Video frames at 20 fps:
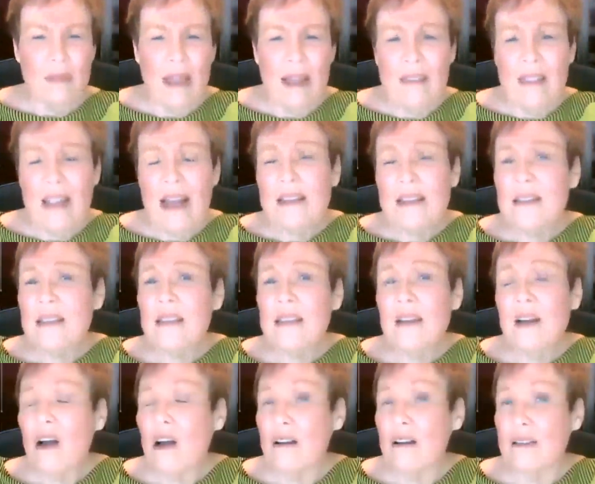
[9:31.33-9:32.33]
and that's the
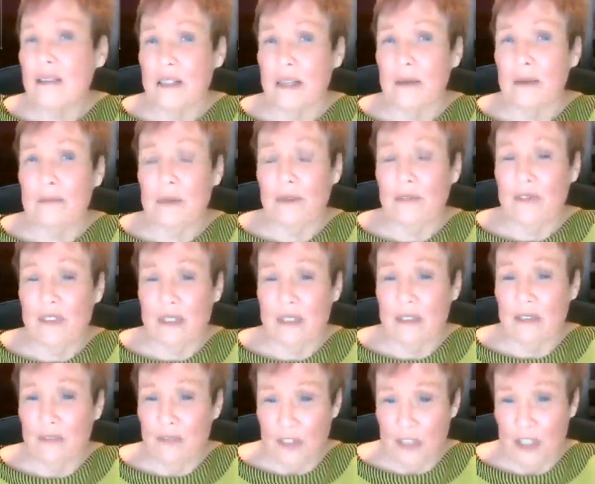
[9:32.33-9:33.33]
concept of
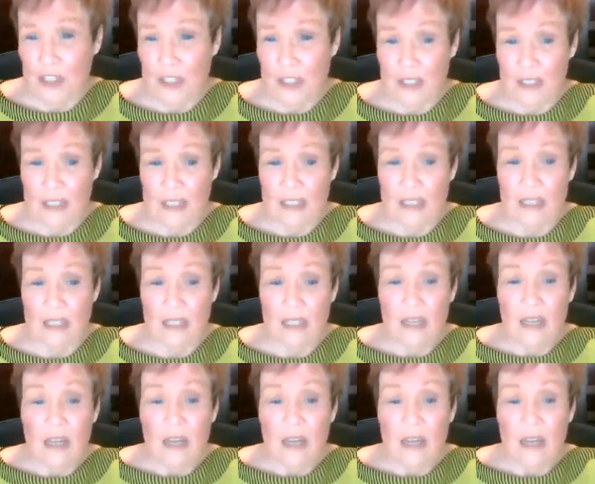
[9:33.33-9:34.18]
sufficiency.